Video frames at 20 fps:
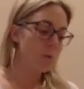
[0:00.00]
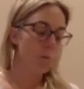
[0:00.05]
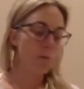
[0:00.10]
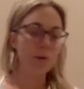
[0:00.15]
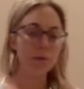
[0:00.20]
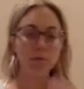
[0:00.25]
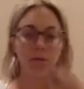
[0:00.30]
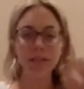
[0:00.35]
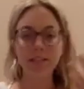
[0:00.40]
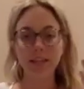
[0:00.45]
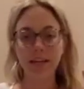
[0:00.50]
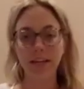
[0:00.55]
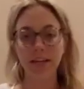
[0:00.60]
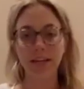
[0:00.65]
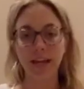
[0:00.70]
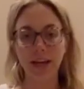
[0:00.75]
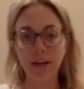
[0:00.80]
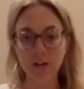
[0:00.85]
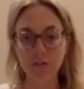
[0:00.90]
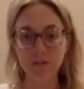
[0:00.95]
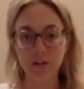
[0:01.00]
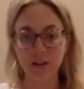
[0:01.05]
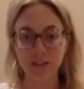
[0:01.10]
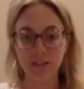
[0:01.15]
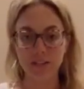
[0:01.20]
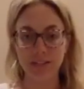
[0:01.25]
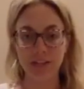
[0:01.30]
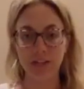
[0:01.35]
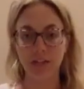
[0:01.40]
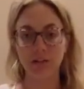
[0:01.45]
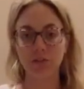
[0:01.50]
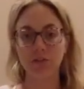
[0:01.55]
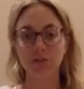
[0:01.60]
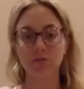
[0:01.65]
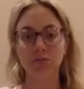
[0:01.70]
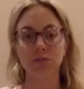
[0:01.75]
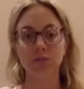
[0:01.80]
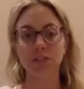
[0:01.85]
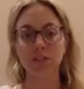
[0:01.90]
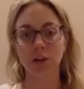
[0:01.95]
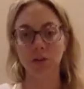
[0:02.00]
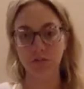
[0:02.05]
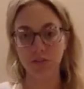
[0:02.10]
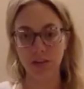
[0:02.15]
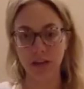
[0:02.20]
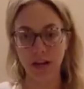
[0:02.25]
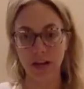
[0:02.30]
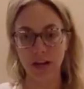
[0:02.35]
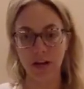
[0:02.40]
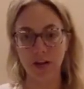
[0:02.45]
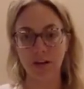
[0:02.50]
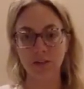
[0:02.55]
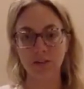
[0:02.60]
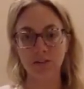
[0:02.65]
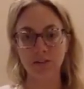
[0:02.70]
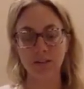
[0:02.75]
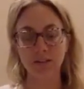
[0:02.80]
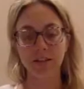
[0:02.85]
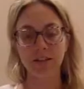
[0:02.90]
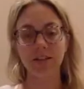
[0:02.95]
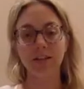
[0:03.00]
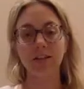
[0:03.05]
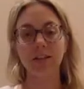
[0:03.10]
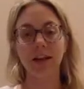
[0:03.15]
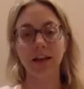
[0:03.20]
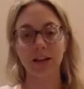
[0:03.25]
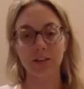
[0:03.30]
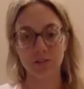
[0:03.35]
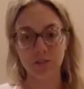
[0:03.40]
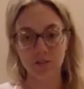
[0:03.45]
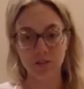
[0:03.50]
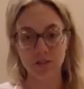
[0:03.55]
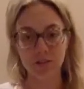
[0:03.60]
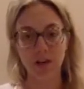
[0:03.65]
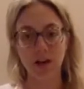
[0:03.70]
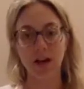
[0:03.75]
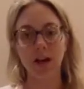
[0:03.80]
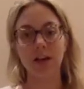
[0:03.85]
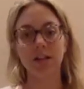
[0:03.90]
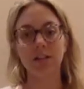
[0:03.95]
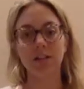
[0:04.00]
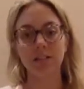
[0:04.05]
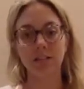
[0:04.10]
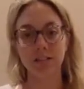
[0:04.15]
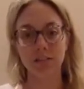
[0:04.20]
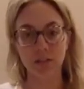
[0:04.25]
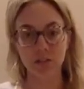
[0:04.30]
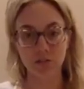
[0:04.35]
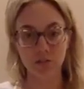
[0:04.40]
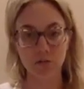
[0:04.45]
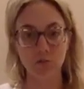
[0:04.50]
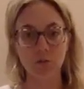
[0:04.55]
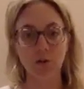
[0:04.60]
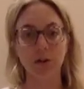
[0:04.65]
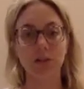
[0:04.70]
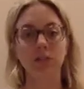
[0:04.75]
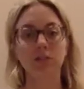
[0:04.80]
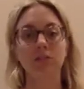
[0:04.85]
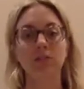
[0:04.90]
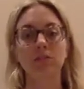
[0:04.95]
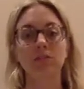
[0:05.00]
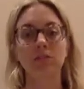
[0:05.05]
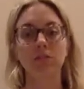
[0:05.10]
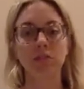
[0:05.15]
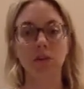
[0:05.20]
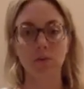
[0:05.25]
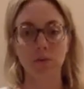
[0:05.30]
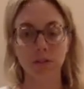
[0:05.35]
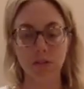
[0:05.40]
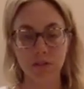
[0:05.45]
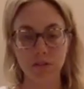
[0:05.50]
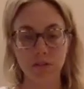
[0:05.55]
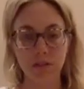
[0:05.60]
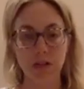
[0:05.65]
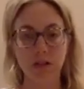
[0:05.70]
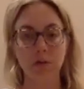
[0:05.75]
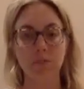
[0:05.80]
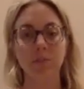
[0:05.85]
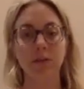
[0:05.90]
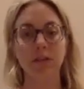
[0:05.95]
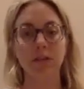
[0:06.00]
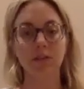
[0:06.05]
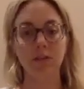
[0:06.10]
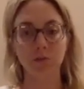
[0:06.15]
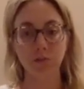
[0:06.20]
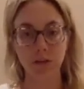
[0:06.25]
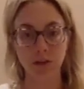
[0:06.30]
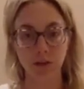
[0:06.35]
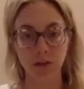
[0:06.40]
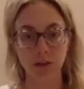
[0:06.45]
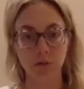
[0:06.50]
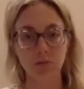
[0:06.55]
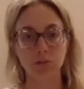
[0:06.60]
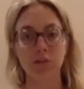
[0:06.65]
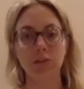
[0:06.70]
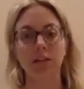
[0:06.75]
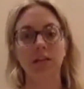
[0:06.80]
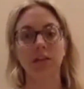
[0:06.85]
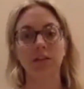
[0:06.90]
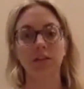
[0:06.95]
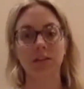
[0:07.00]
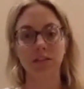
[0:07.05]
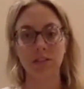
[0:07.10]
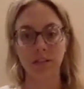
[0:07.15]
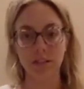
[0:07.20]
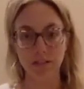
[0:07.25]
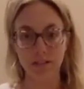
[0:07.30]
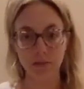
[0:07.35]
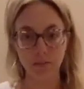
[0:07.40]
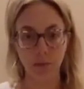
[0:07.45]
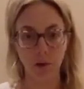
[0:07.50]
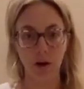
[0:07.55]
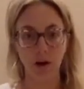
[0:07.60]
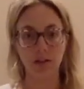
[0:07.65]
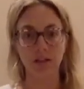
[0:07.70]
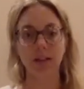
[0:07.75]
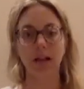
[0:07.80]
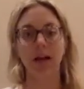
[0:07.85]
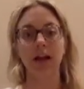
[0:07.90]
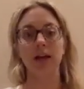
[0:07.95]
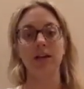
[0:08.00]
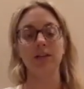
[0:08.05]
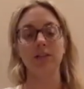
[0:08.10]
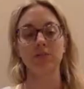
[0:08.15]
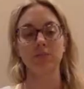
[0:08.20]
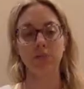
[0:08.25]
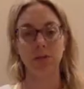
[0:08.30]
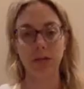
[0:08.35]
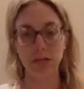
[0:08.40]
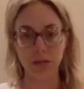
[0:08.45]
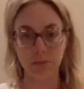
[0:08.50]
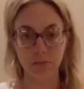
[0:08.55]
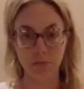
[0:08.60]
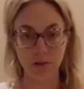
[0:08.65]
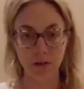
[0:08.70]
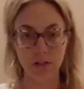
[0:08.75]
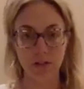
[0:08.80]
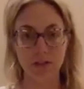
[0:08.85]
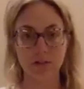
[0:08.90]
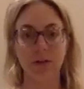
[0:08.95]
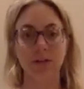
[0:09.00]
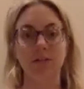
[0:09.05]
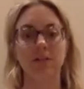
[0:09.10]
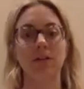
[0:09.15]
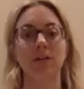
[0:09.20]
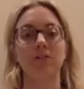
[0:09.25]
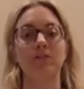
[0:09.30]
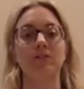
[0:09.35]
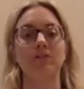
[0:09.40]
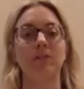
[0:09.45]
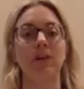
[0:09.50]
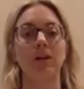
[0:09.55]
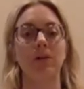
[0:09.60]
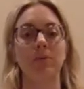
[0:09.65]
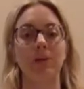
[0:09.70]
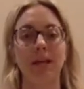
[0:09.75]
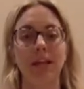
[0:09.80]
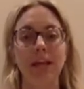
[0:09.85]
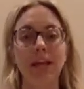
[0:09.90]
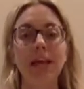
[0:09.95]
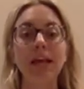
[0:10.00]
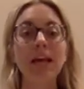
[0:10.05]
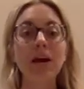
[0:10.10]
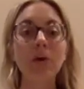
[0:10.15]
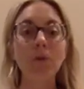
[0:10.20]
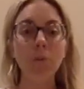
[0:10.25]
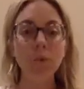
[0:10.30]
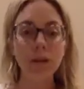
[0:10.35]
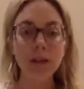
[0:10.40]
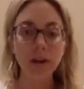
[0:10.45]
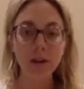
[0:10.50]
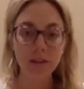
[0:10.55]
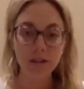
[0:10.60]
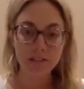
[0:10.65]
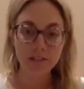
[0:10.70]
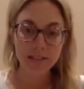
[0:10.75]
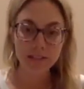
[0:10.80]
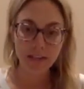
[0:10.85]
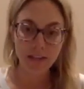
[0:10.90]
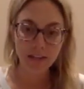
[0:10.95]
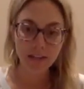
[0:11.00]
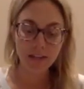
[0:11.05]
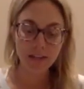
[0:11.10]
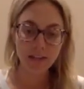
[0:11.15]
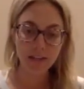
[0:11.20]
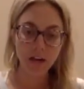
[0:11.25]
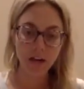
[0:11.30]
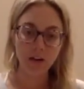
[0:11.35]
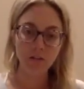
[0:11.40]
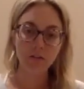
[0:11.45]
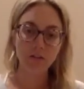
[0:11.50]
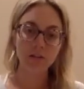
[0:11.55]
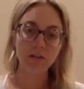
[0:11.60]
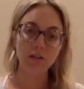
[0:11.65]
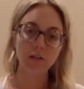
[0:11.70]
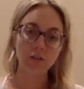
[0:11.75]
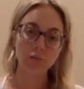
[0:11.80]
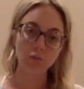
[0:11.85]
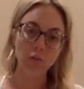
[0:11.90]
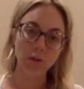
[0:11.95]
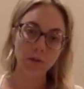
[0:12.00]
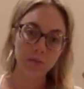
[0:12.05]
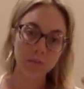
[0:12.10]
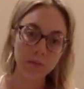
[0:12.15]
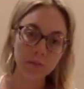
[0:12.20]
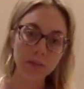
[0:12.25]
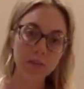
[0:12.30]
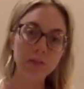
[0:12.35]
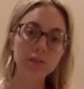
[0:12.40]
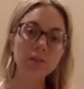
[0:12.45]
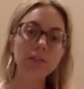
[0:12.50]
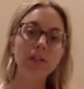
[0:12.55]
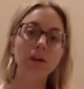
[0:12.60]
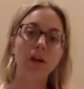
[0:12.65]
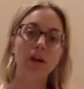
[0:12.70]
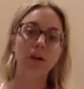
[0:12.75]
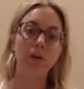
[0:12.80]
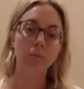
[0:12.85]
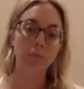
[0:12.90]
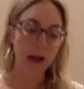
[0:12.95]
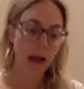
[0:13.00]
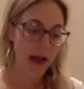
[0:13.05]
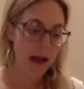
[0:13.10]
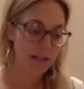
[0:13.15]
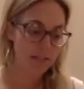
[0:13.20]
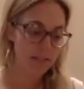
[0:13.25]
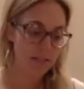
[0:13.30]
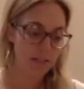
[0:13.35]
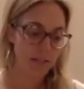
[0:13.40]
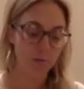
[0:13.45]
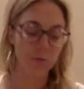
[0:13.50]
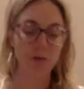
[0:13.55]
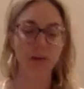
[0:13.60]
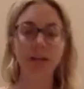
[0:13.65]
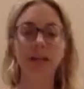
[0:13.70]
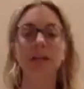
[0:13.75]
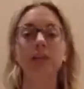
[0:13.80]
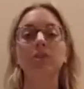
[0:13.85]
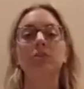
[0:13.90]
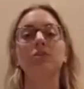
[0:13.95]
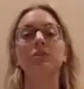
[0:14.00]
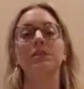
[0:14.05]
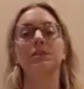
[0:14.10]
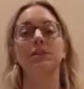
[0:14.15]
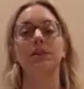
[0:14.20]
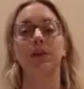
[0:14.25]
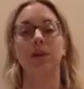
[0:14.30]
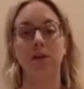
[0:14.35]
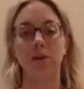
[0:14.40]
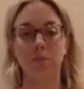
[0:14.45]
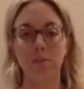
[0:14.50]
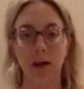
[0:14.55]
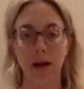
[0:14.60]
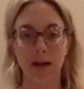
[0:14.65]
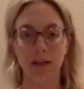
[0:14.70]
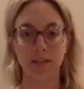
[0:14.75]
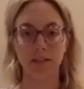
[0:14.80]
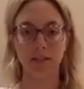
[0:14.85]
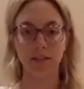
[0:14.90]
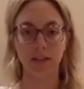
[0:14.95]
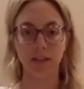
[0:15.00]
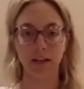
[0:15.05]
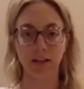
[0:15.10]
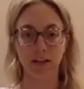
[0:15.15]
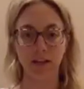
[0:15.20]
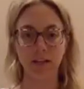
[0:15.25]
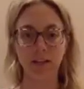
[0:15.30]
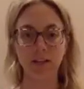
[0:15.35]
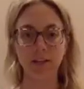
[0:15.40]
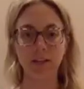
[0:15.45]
when we take care of ourselves through self-care, exercise, essential oils, going to therapy, doing coaching, listening to podcasts, reading books about self-development, we are taking care of ourselves. We are building our capacity. We're increasing our capacity